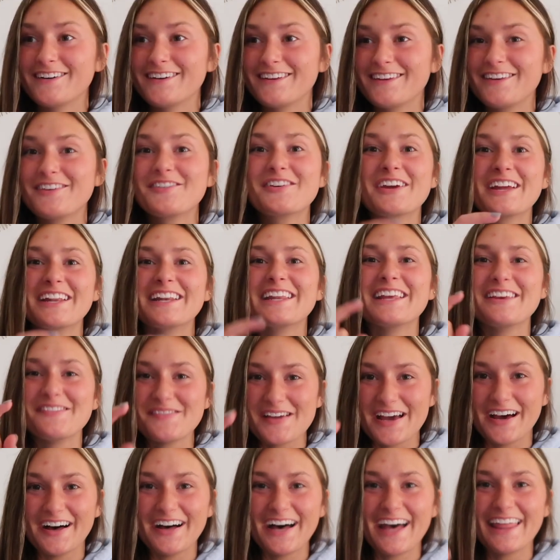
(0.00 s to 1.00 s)
you get an
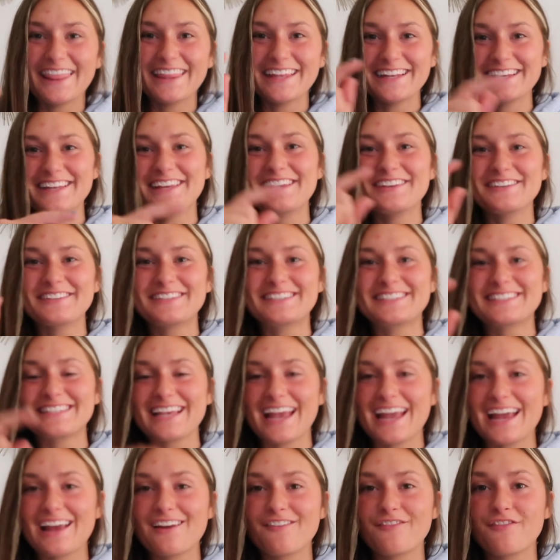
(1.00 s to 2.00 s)
email and then you
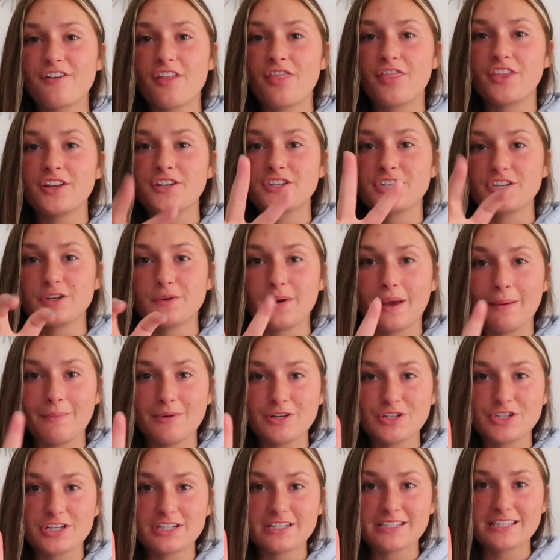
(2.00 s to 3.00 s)
save the 2
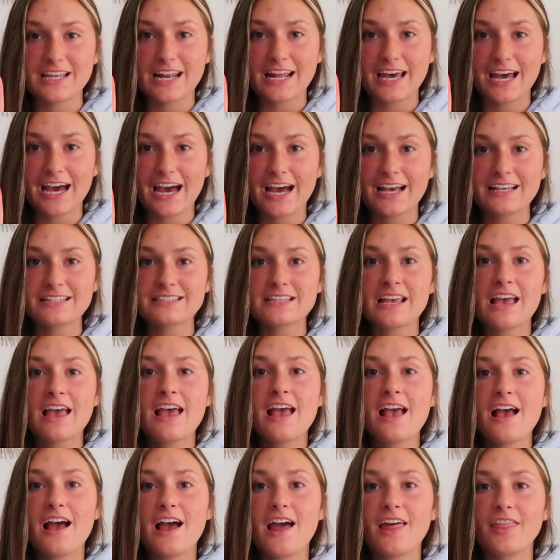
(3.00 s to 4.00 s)
images that it has,
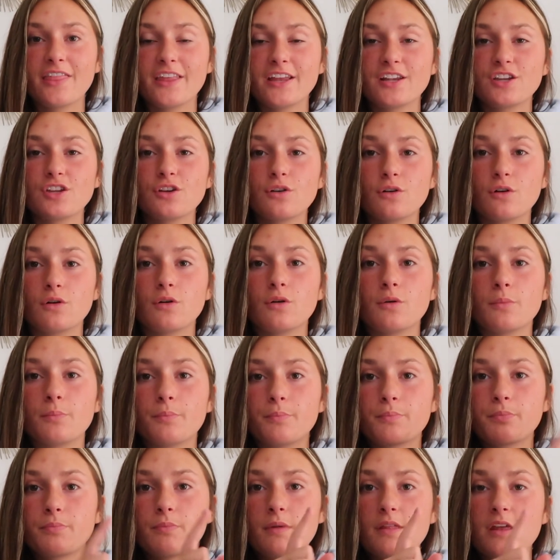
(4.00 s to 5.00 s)
and then it'll
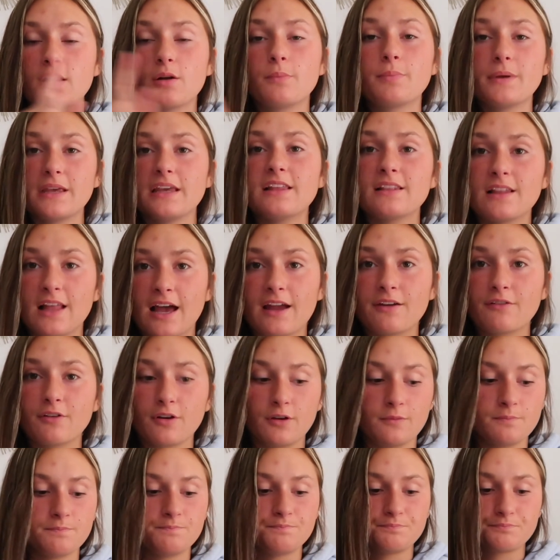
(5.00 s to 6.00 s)
be in
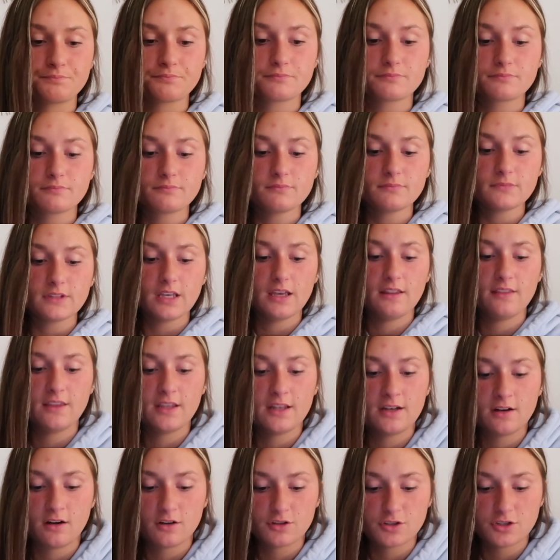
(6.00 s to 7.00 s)
Lightroom, and
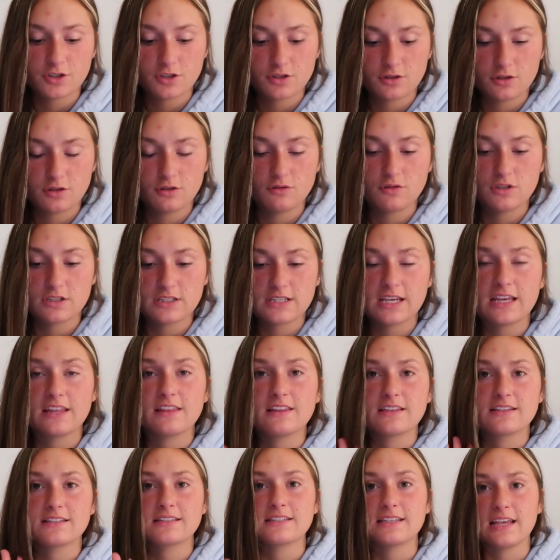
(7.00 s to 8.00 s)
then you just hit
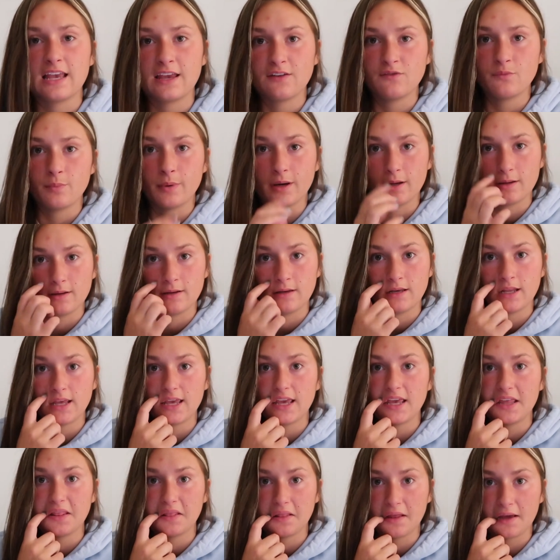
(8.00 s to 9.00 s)
the save button
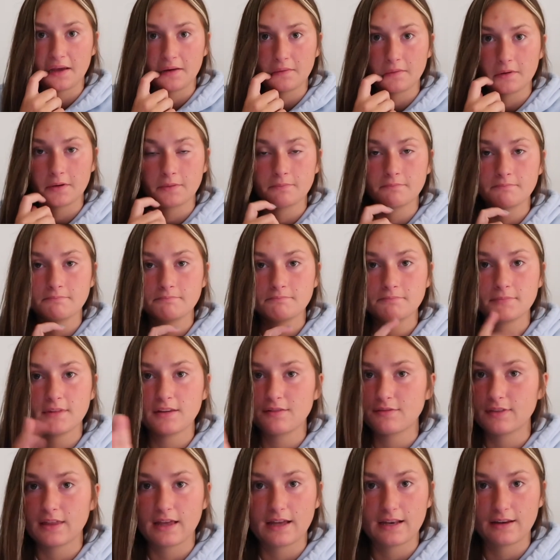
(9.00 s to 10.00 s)
in Lightroom,
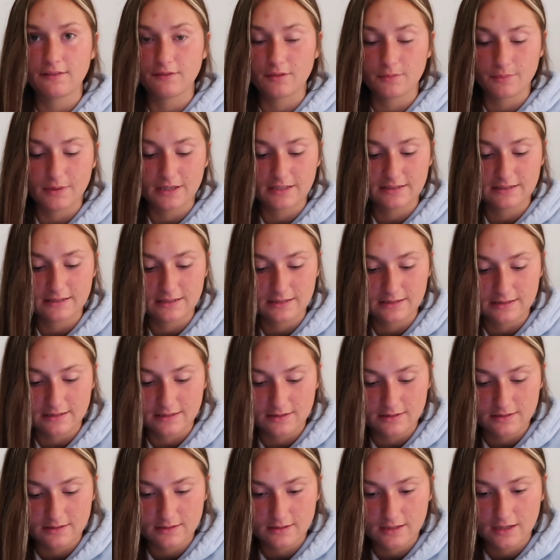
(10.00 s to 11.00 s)
if that even makes any
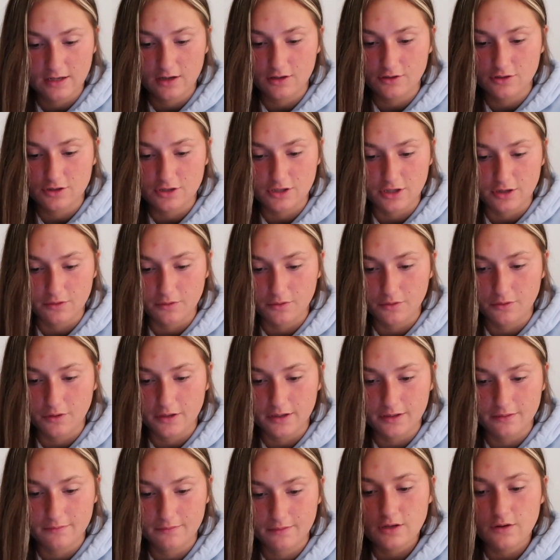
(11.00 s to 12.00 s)
sense. Here, I'll just show you real
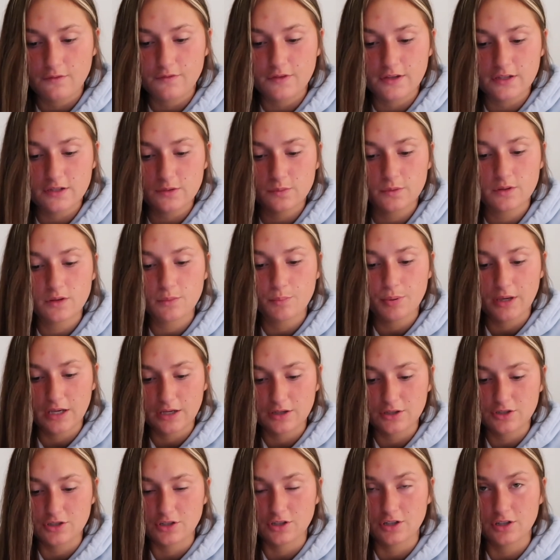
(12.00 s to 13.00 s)
quick. So if this were the
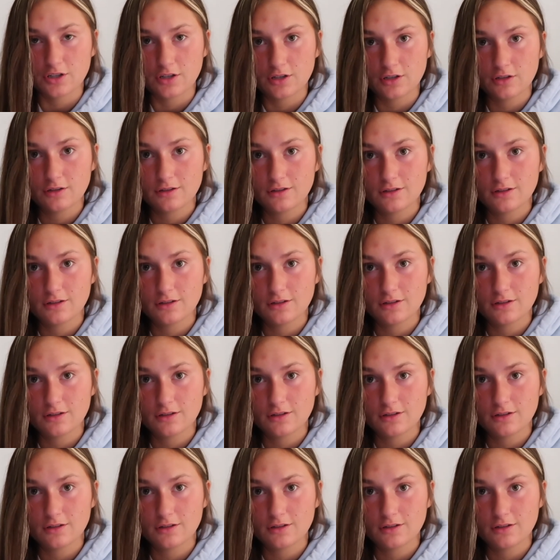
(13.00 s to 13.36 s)
picture,